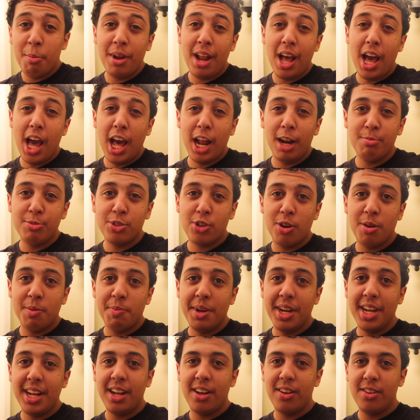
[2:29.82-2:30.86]
I'm Adam's
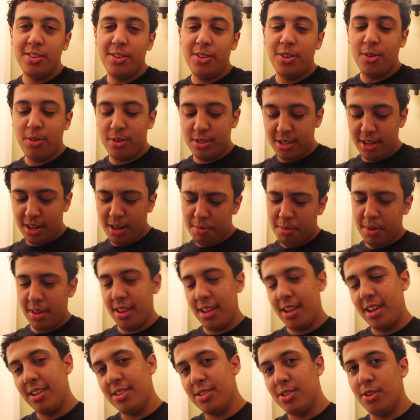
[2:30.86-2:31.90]
crib right now and you know I'm
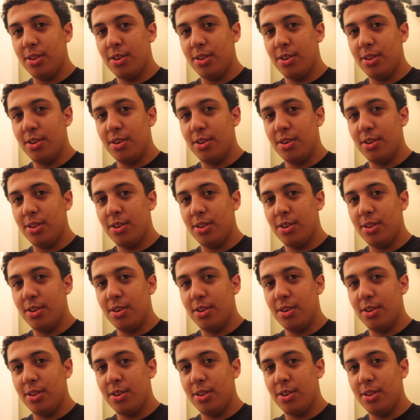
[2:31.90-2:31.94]
Ramadan,